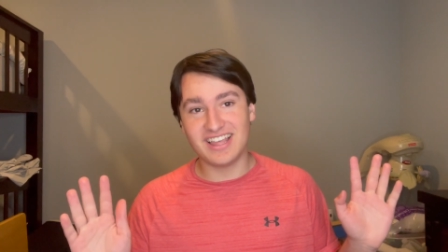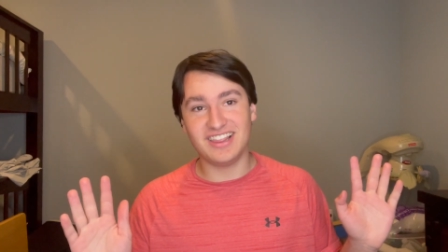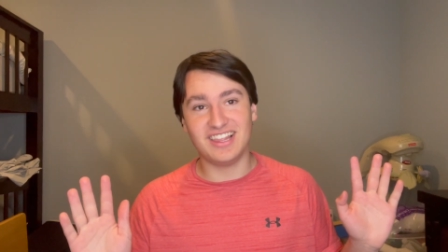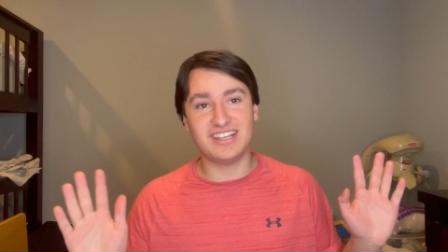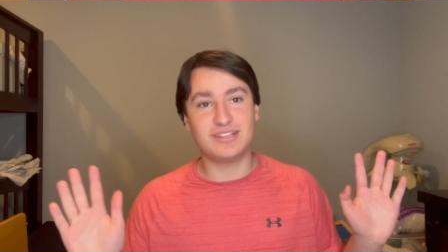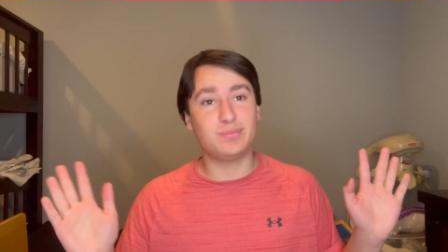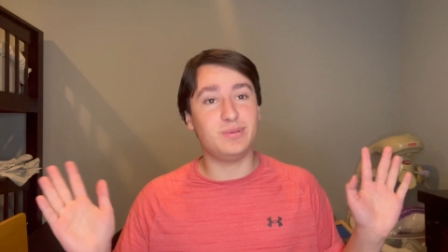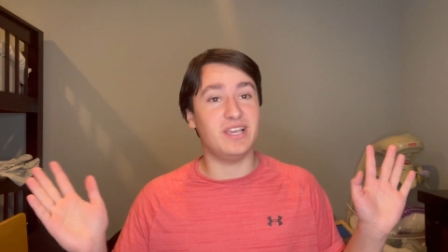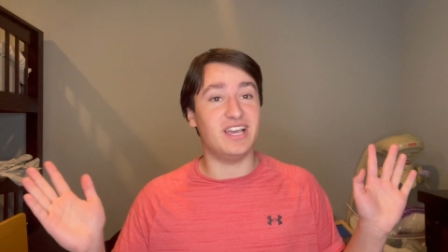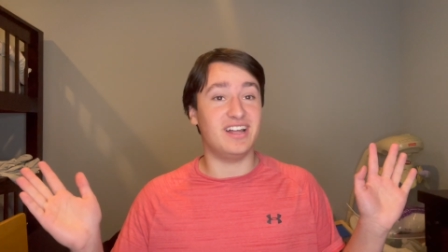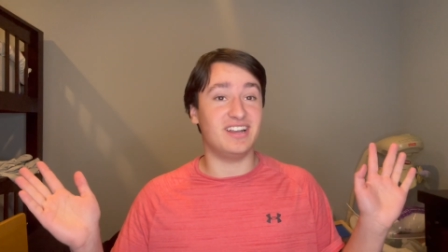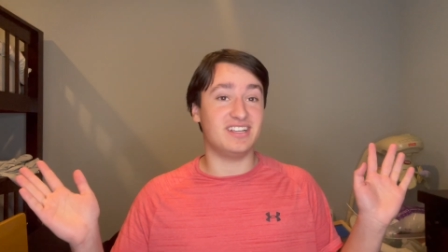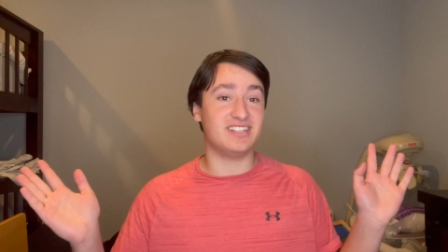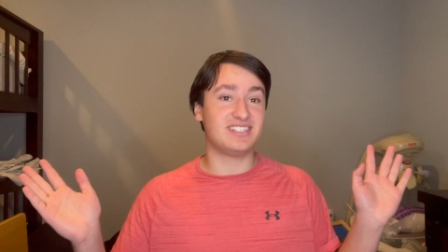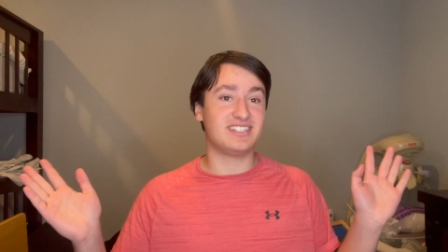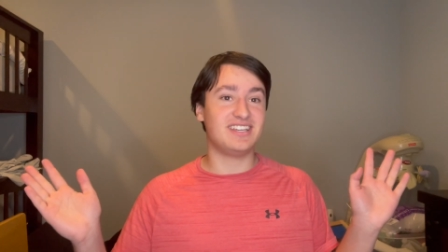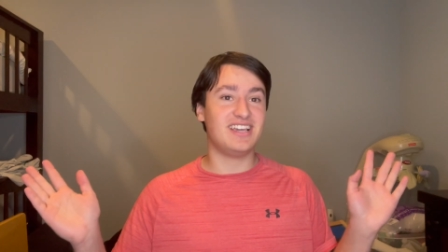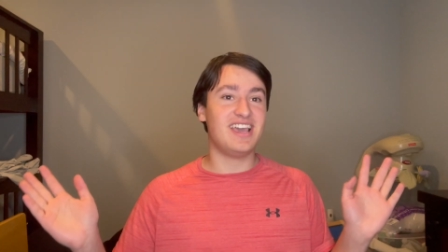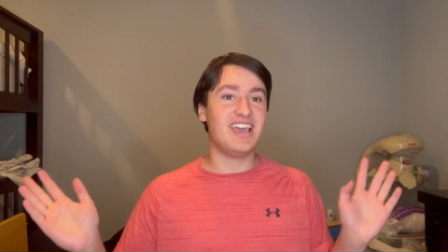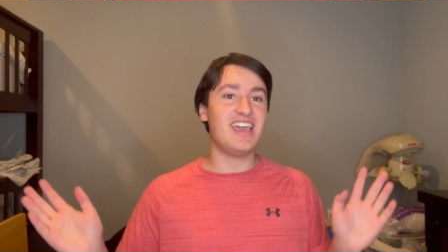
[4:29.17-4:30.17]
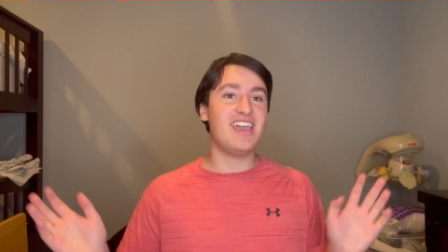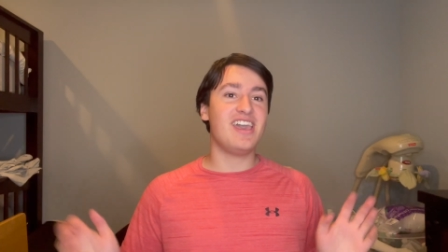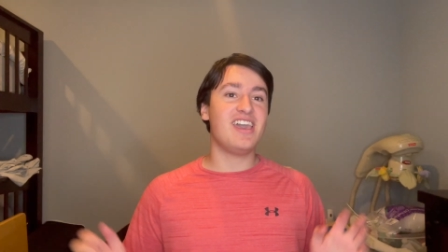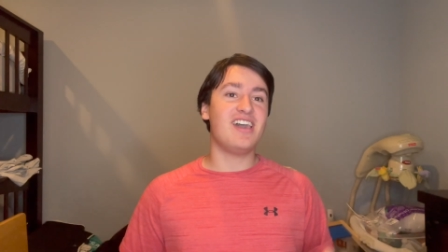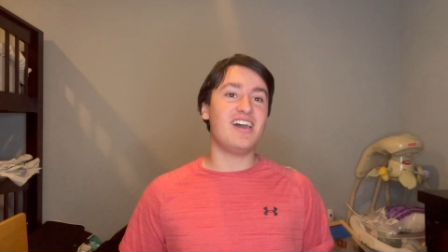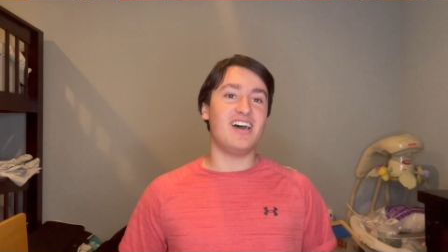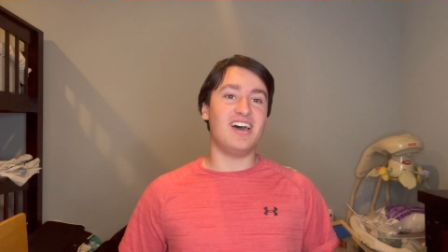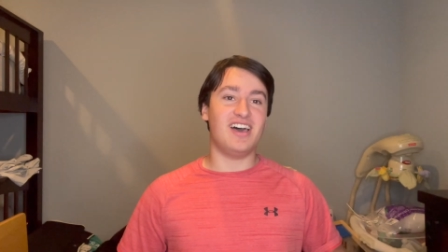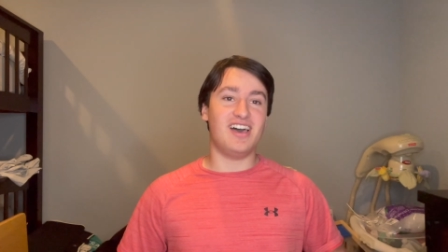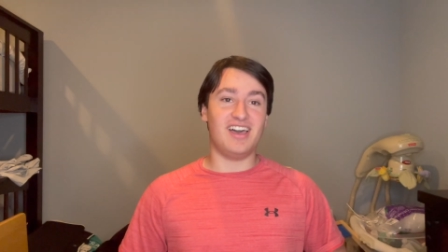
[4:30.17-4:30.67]
Let's be honest.
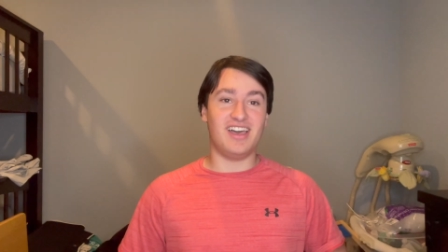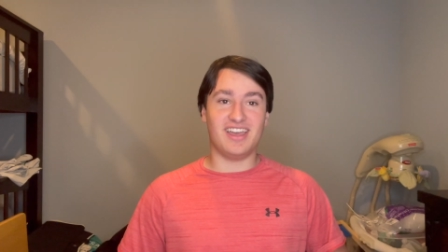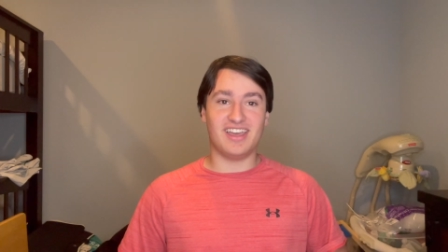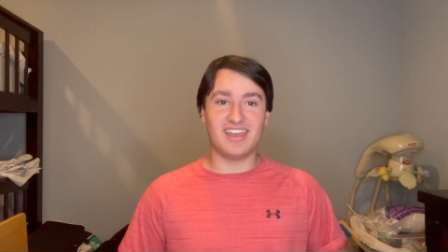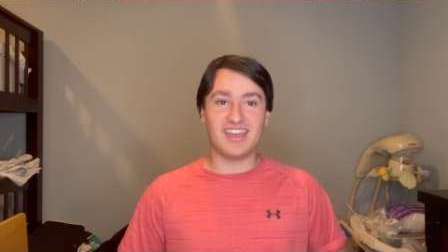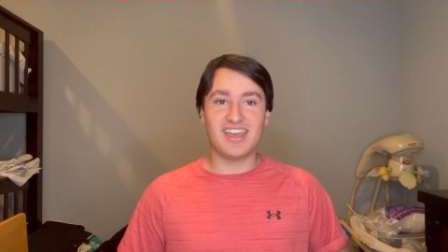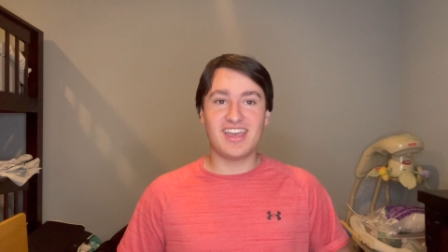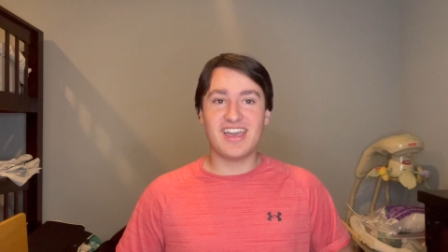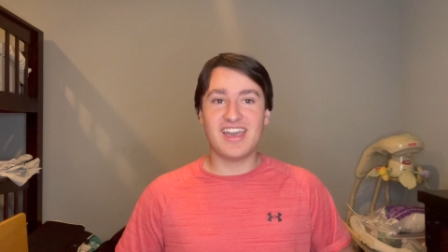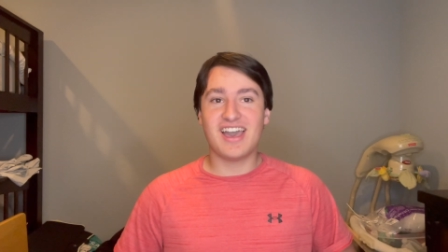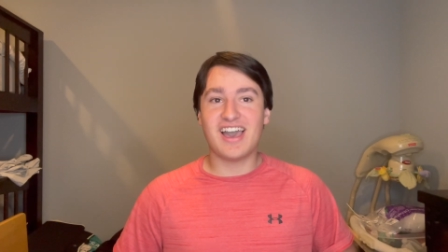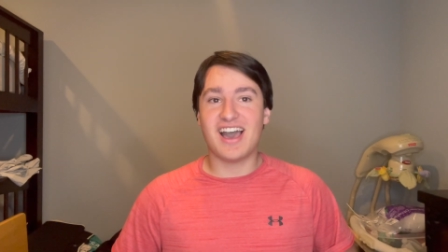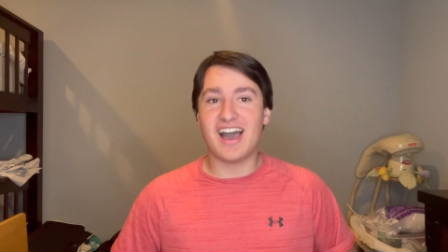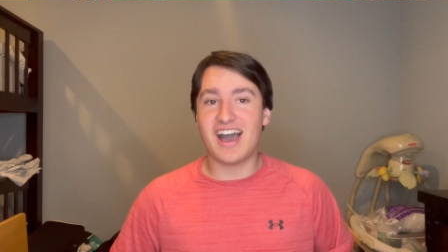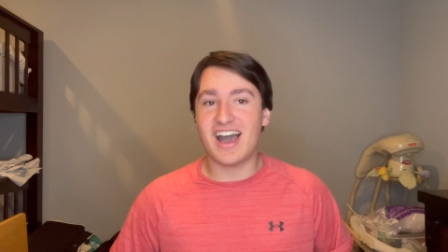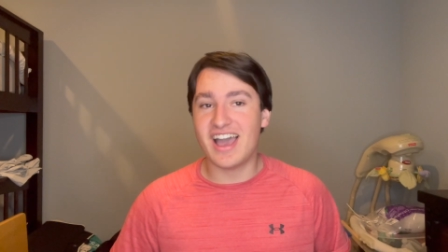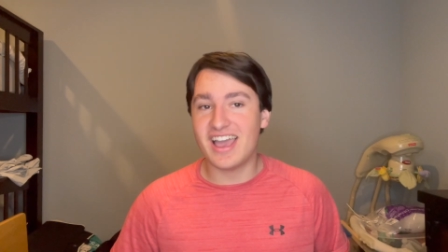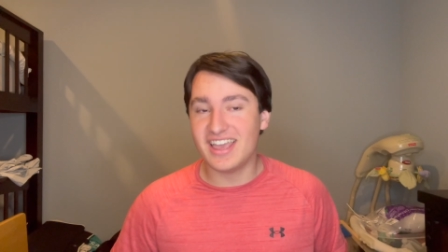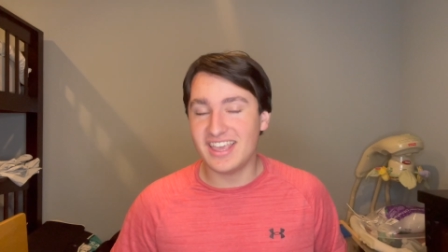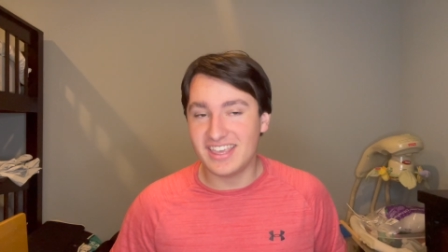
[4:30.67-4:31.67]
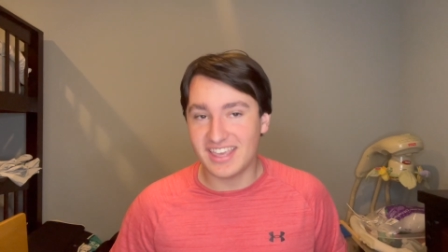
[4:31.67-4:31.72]
Uh, I